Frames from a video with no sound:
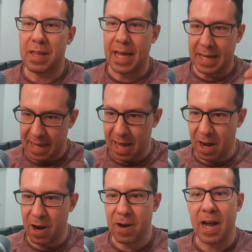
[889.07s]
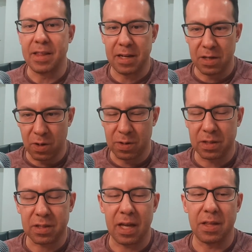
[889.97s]
they care and they
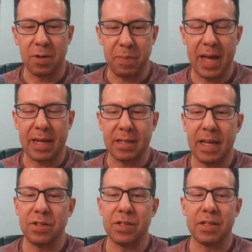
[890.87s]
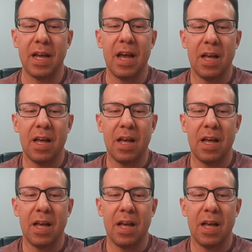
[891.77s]
notice and they're paying attention.